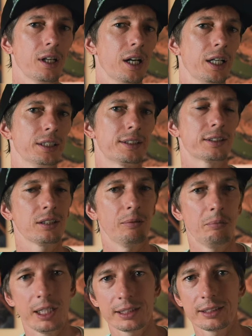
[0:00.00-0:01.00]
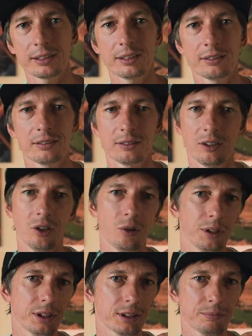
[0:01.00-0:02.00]
It's a must
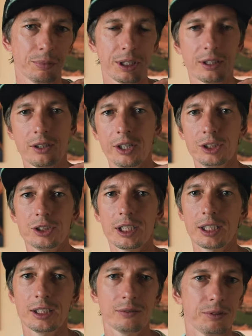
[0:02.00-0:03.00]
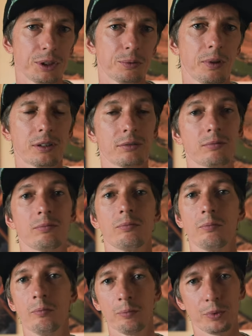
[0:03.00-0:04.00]
always bring a rain jacket, which one
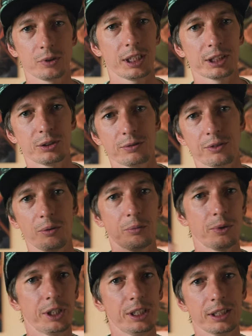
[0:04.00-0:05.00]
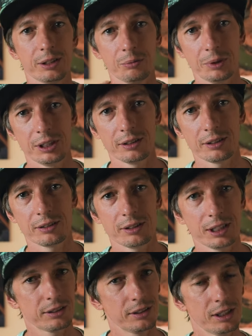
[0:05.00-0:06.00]
protects you from rain and wind.
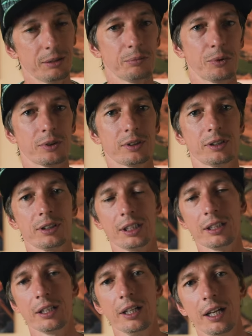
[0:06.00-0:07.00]
That's a really important thing.